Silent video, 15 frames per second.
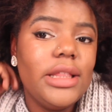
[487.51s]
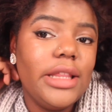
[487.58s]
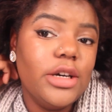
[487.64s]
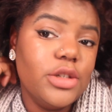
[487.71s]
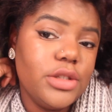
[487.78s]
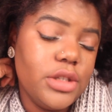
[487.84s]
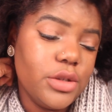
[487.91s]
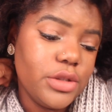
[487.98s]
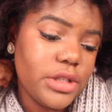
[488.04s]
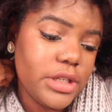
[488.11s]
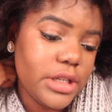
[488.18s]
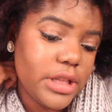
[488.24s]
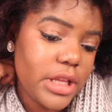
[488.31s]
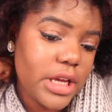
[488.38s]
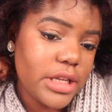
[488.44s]
those are
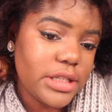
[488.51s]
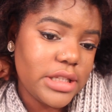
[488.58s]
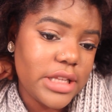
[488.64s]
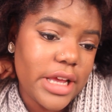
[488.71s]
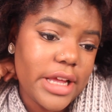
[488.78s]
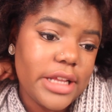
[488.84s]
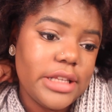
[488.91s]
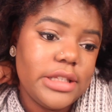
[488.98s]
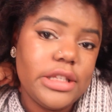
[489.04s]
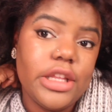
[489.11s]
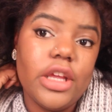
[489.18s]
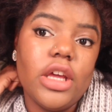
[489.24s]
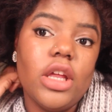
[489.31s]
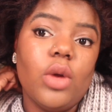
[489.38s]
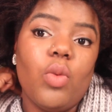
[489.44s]
the things that
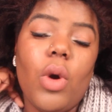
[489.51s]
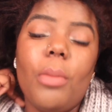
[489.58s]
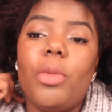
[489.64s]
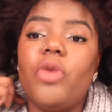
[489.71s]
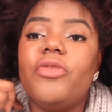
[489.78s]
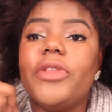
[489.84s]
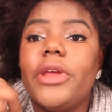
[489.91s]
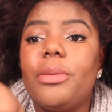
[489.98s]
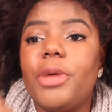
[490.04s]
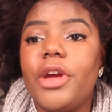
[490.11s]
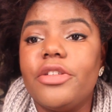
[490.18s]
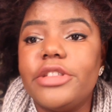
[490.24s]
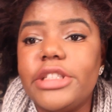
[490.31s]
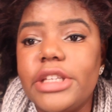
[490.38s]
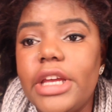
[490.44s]
they're gonna want both of their
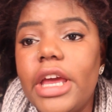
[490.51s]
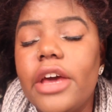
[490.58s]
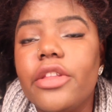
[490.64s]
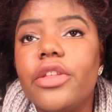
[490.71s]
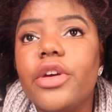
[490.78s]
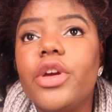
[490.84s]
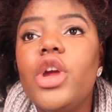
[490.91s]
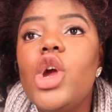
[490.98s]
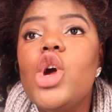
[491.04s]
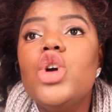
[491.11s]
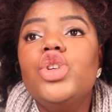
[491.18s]
parents together.